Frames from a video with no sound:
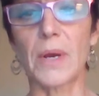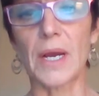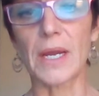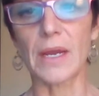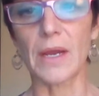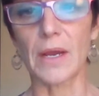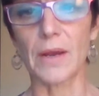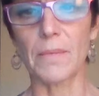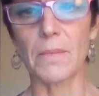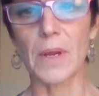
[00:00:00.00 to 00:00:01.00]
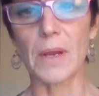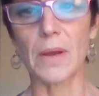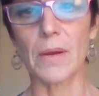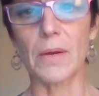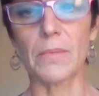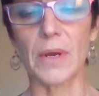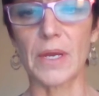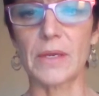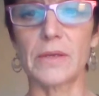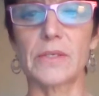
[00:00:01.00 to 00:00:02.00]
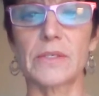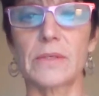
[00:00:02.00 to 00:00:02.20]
by society.